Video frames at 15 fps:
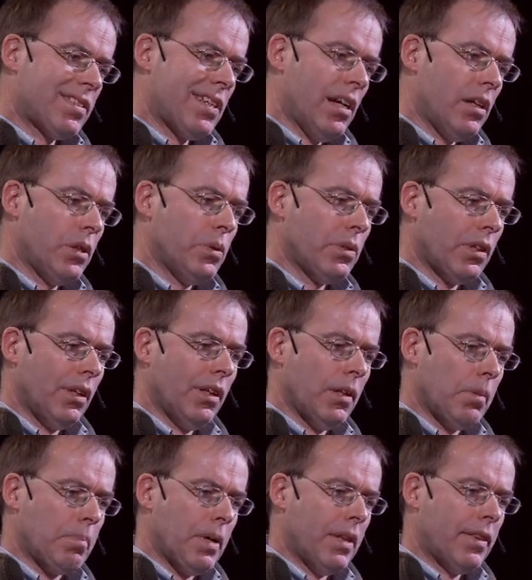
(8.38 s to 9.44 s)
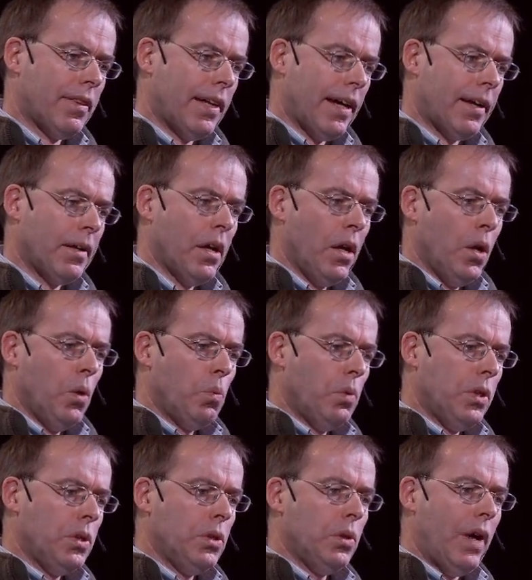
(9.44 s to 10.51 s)
to tell you in a little bit that
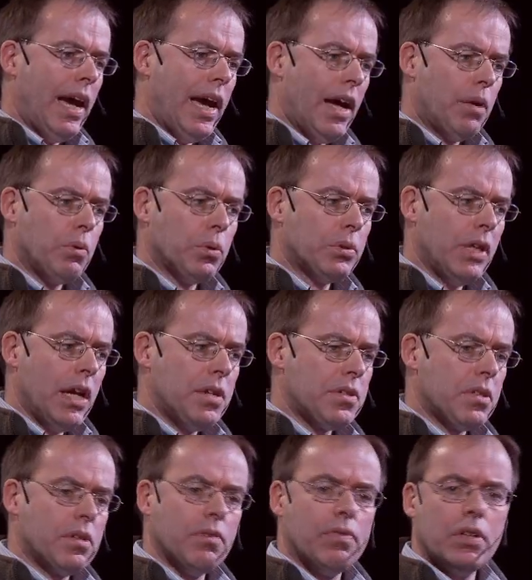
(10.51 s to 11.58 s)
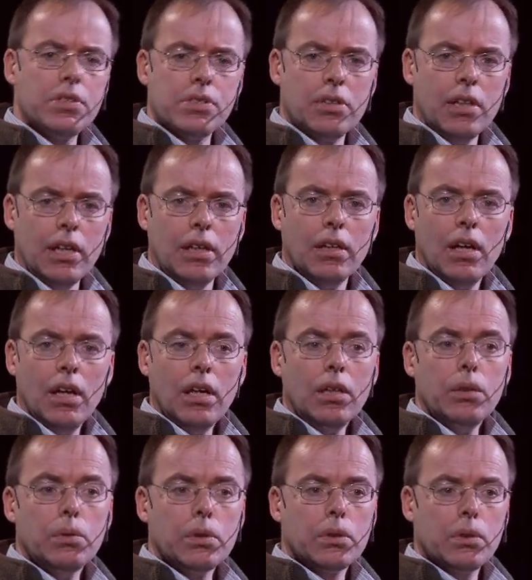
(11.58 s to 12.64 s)
when you add rotation diversity,
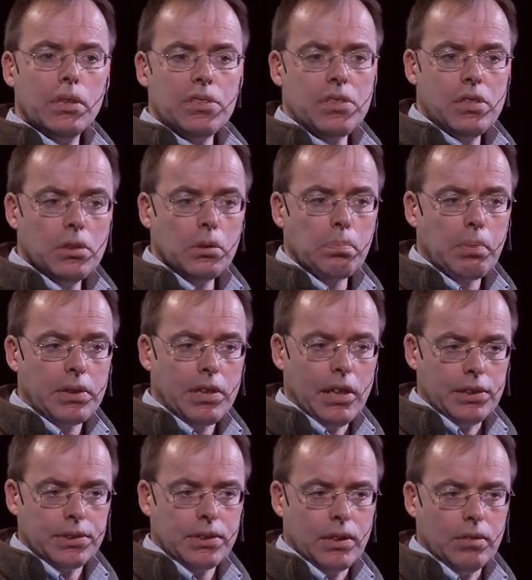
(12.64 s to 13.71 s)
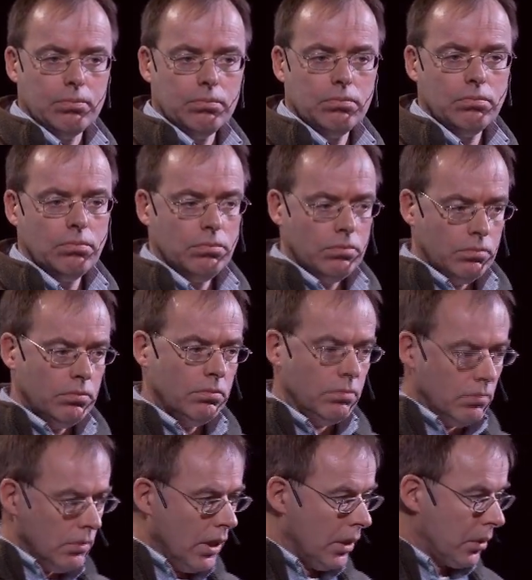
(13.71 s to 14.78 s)
you increase yield potential.
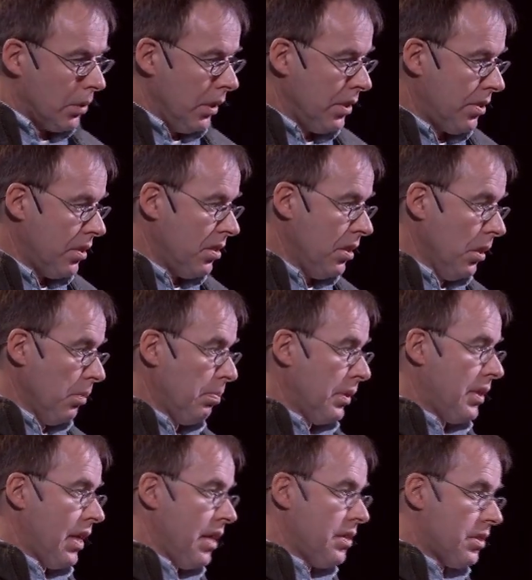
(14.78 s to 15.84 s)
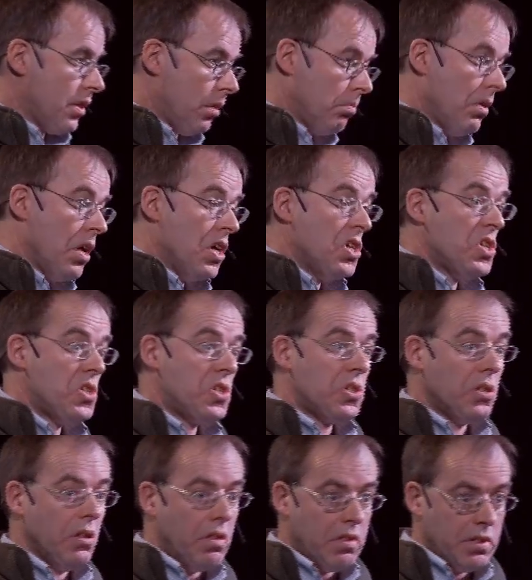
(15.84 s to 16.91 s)
Increasing yield potential
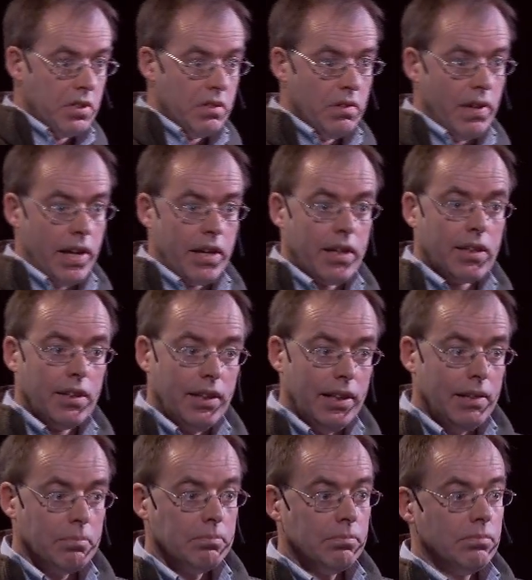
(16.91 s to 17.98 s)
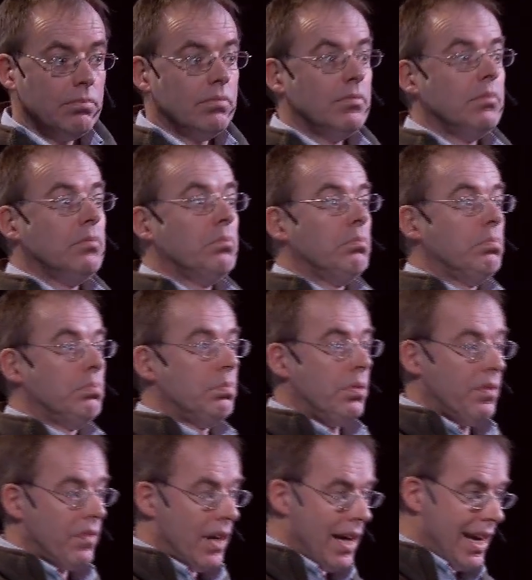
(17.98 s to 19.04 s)
should theoretically
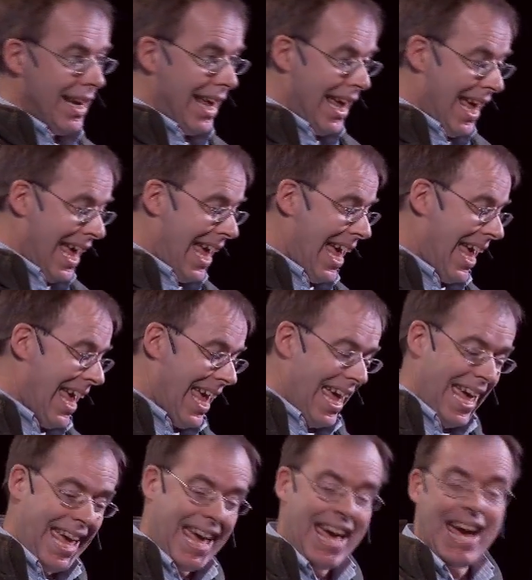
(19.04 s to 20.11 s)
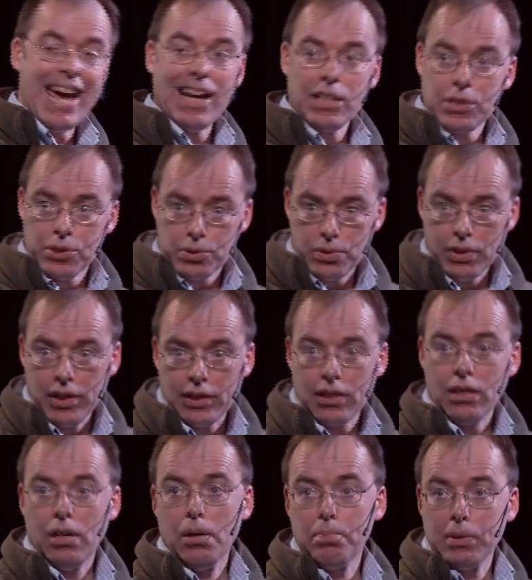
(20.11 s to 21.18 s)
provide extra
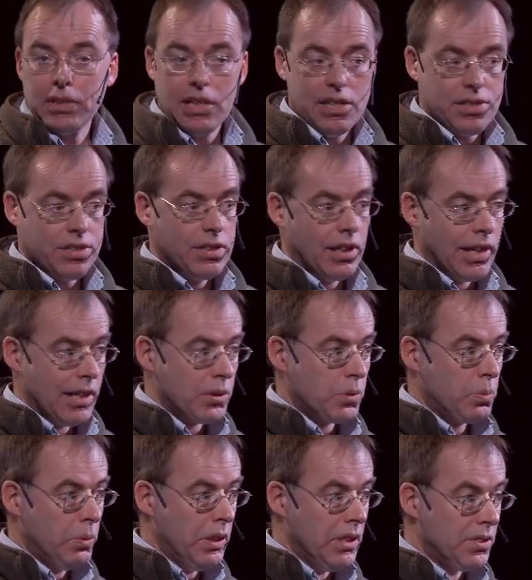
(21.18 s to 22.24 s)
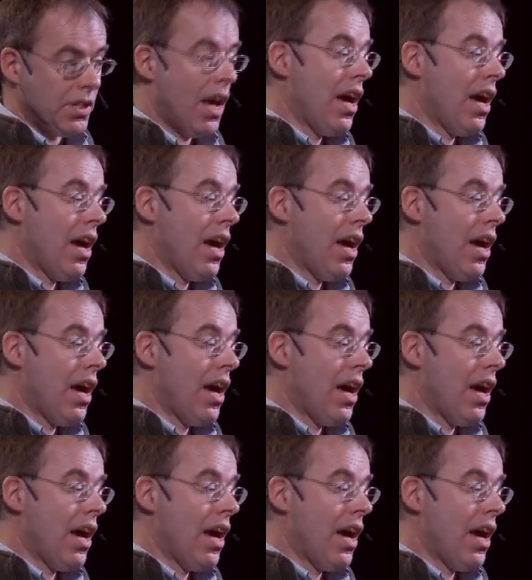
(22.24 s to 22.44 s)
competition against weeds.